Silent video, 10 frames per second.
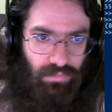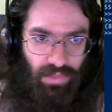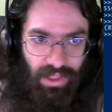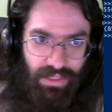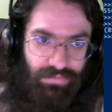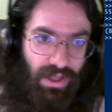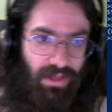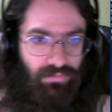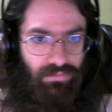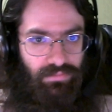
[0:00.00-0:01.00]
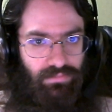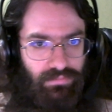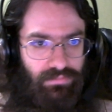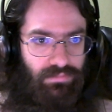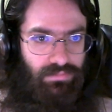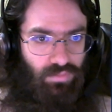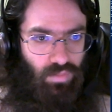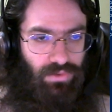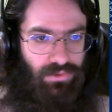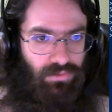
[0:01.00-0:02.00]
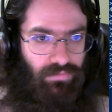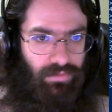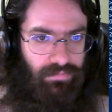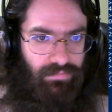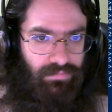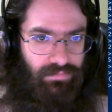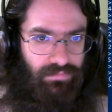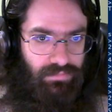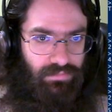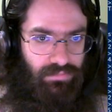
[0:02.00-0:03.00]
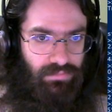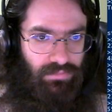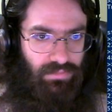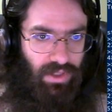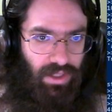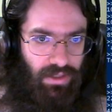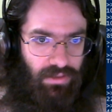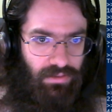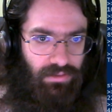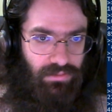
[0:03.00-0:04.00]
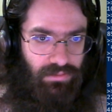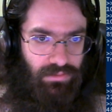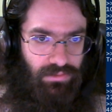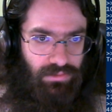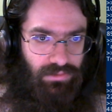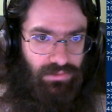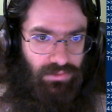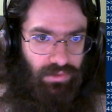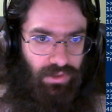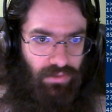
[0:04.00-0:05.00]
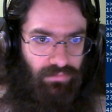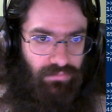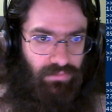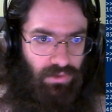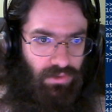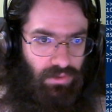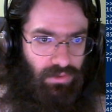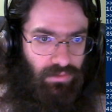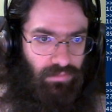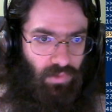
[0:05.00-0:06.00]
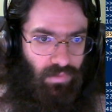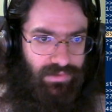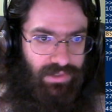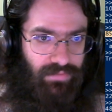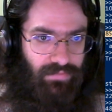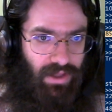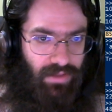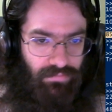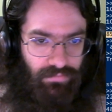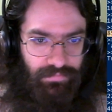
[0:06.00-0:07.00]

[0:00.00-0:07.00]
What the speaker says: 85 with 2 of them, and sure enough, the mode is 85.